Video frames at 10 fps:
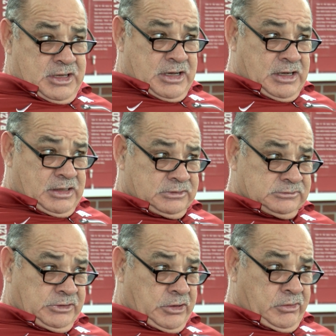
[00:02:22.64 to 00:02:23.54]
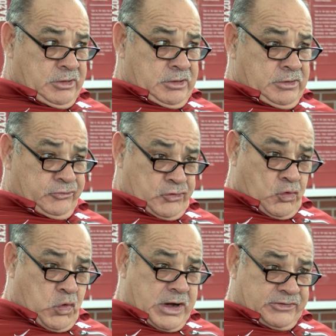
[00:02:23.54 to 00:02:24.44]
Uh, you know, there's no
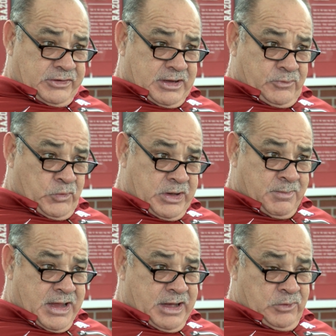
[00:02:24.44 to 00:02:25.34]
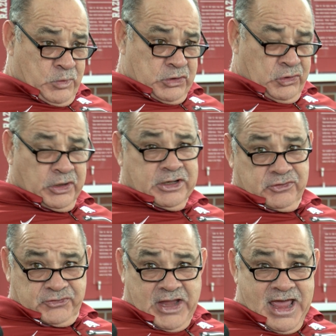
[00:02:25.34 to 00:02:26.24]
question that we made, when you look at
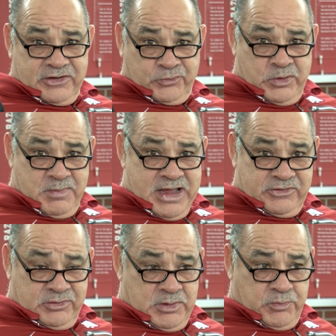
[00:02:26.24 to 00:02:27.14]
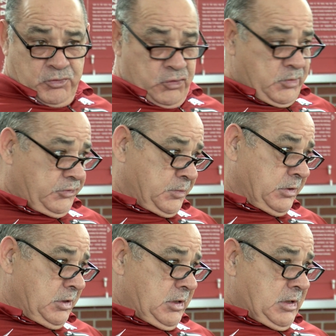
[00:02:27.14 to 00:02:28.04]
the stats, we made some improvements,
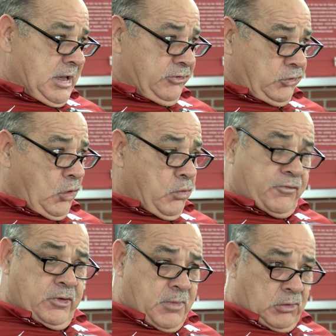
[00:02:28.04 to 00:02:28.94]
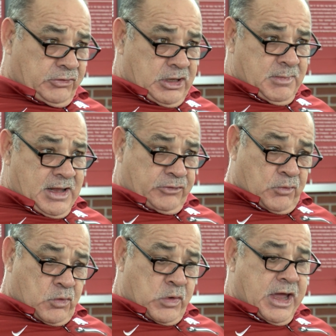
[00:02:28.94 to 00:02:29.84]
but as a total football team, and that's
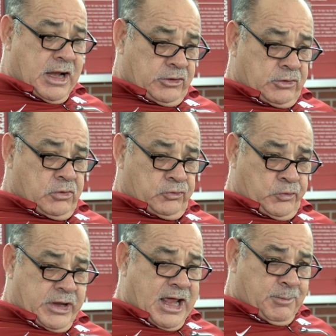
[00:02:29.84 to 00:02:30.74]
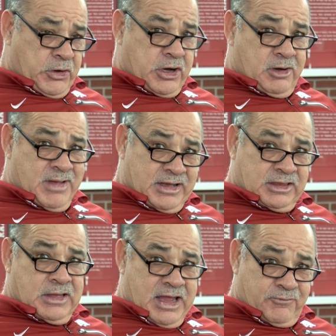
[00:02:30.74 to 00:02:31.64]
what we got to do is we got to become a,
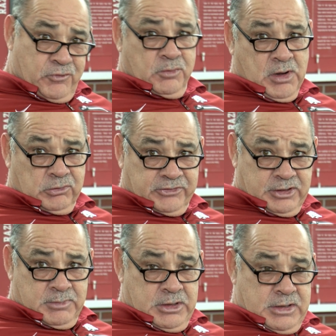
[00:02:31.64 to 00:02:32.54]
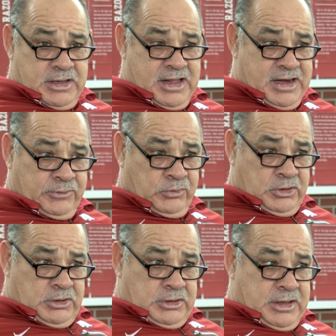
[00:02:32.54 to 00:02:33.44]
a football team. And
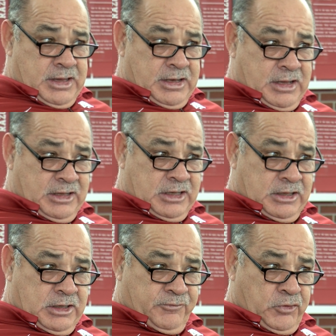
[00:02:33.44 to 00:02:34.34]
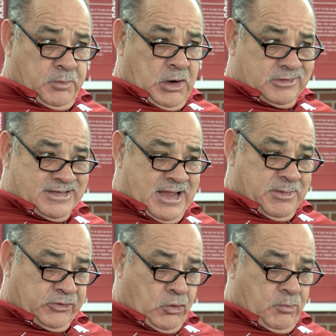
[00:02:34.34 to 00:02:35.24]
and a, a, football team
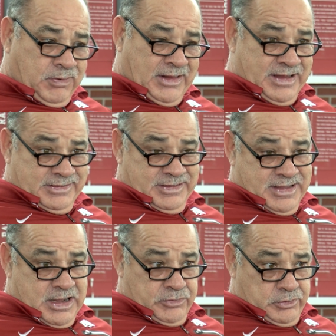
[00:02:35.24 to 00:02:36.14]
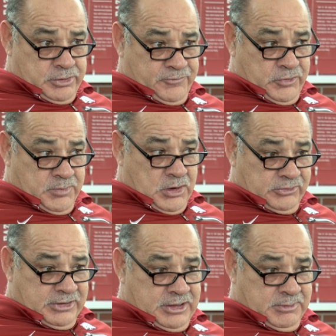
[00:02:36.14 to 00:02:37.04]
that's going to play together, a football
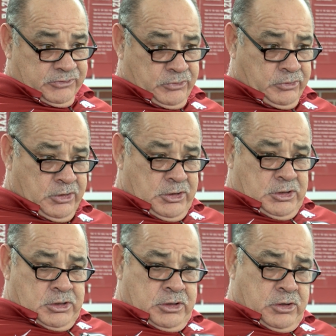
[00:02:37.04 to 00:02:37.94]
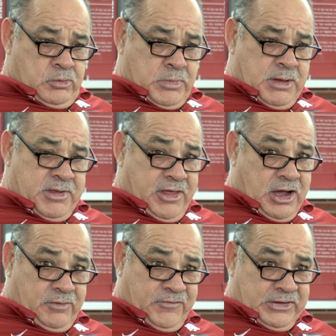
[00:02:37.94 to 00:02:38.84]
team that's going to, you know, maybe the
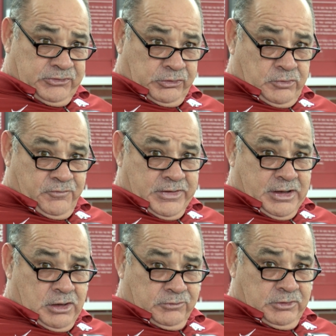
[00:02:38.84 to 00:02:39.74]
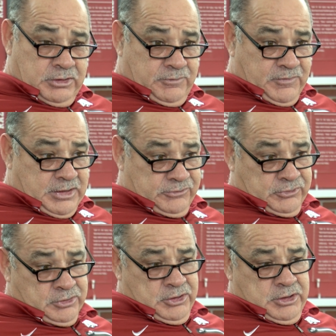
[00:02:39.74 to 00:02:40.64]
offense is going to feed off the defense
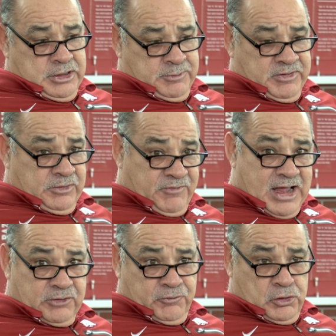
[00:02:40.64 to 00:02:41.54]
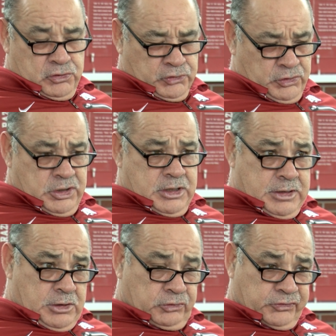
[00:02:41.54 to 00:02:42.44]
the, and, and vice versa.
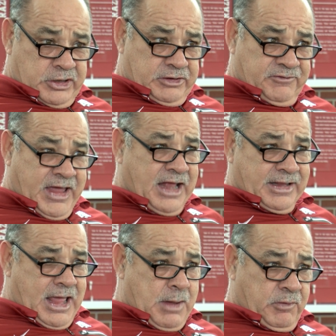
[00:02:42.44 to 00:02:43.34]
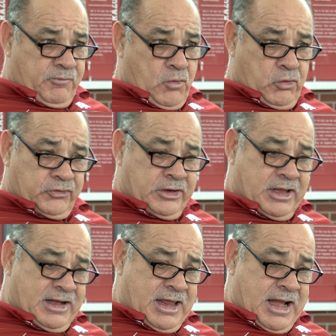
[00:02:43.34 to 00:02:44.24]
And those things have got to happen for us.
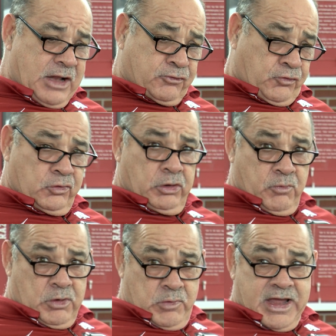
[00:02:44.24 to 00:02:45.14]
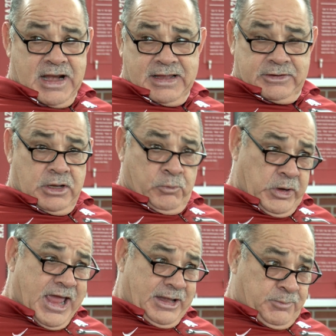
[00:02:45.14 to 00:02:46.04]
And, and, and that's truly what we got to get done.
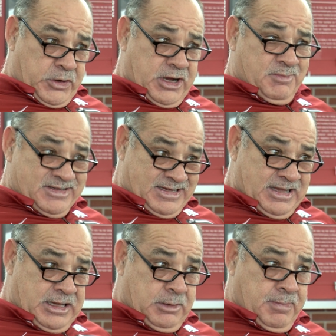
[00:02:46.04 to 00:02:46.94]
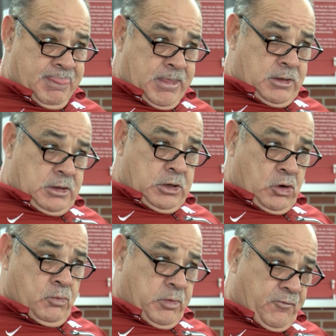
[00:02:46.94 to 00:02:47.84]
We got to become a team, you
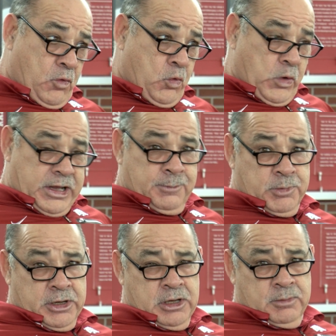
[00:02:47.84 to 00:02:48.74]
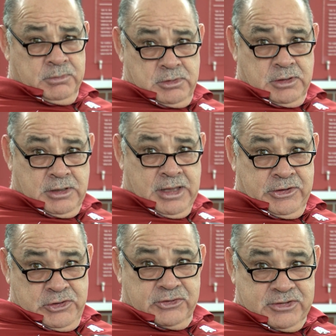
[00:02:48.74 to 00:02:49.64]
know, before we can become a
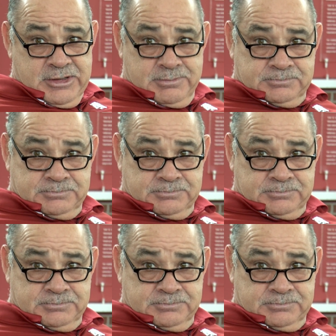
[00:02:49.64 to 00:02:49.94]
good team.